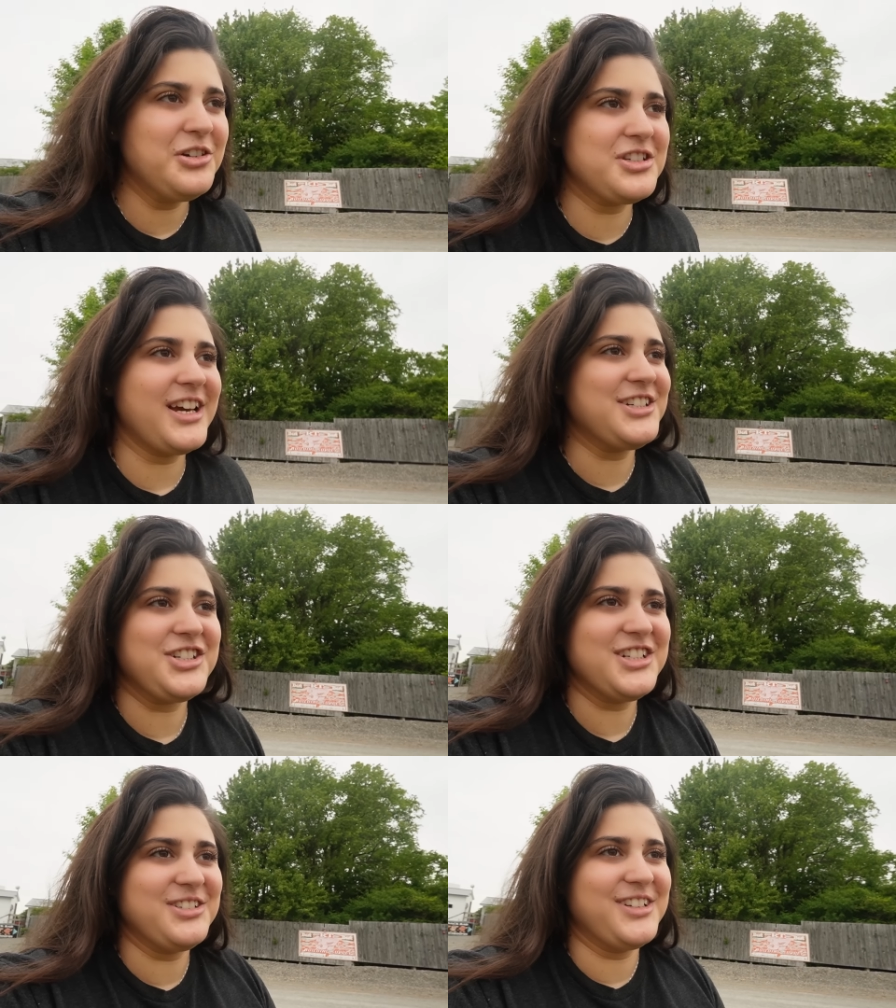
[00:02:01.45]
No
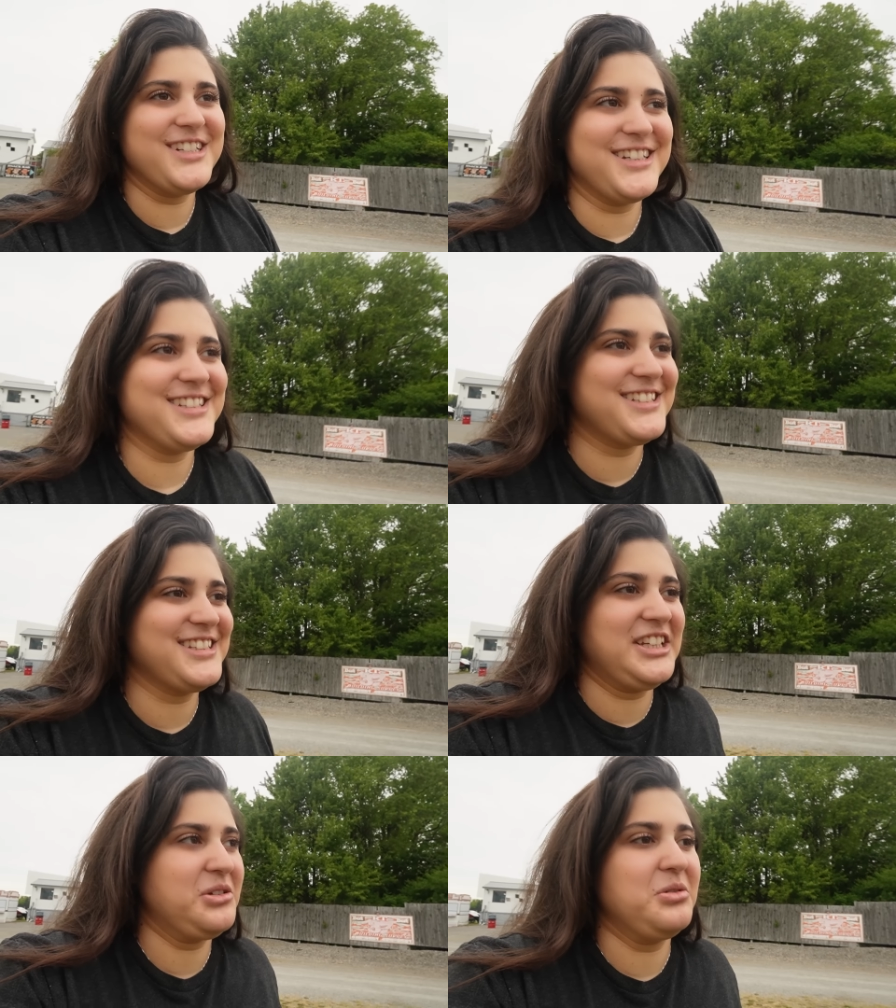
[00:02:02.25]
exaggeration when I say this is
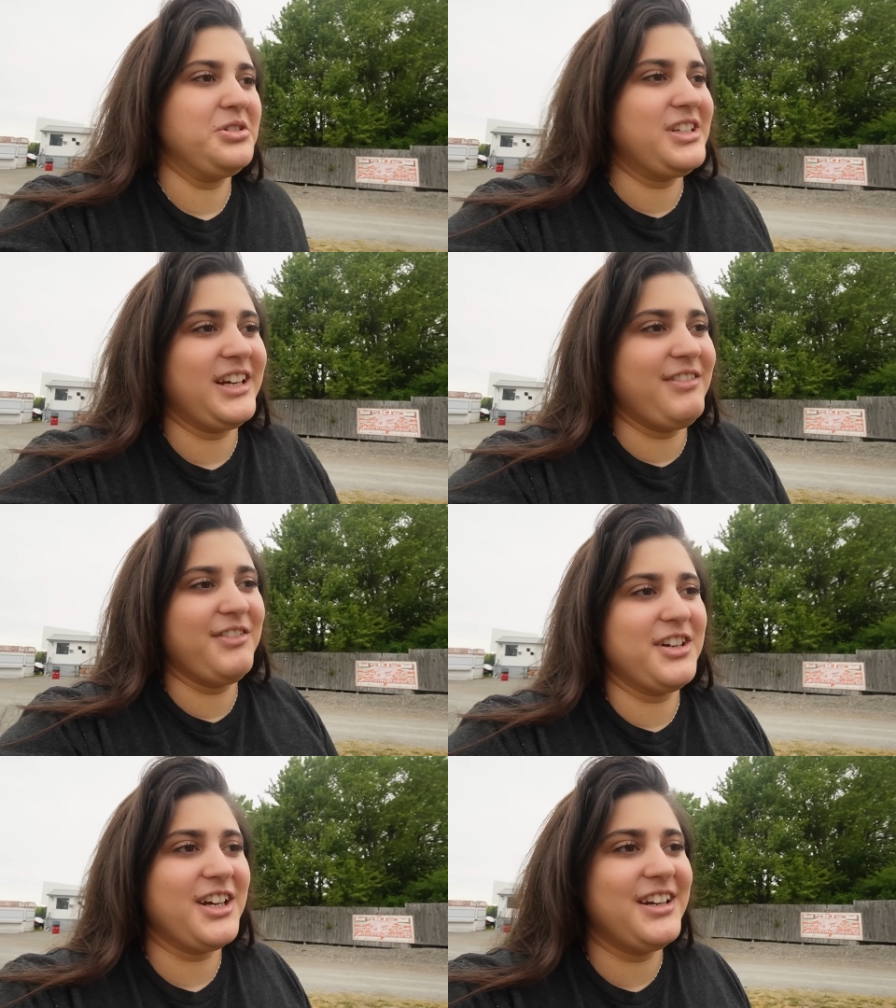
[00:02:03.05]
like the coolest thing I've
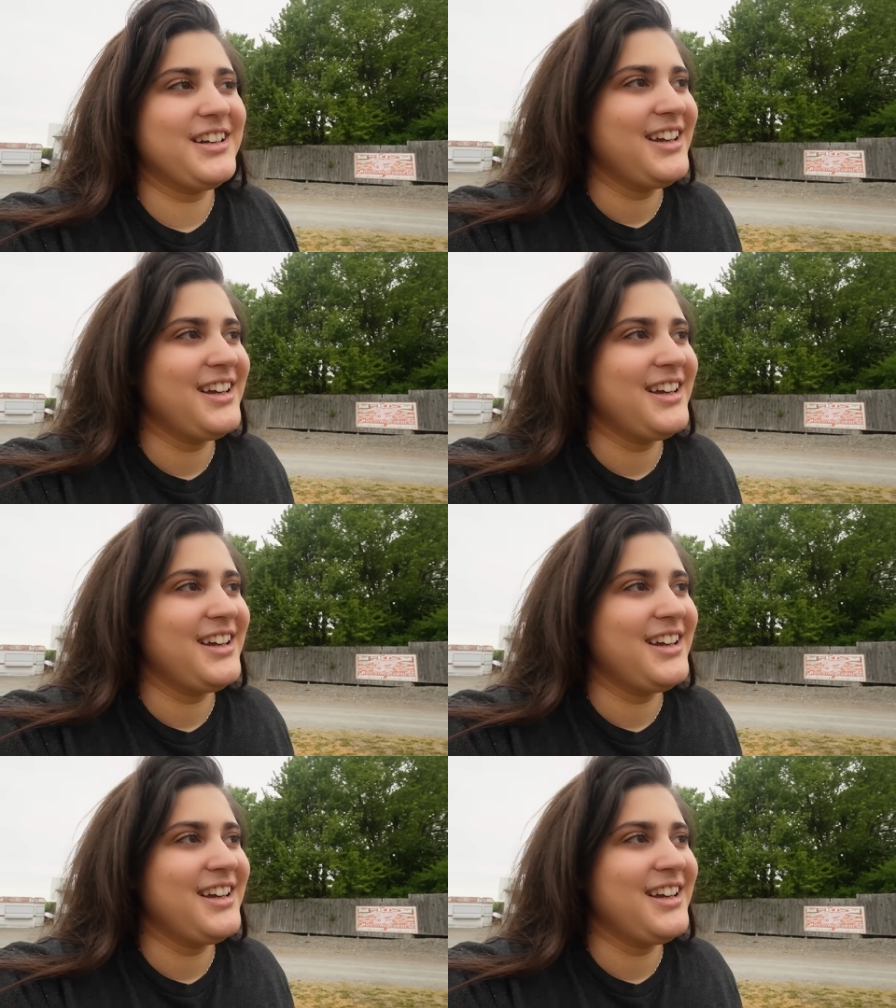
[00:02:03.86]
ever done.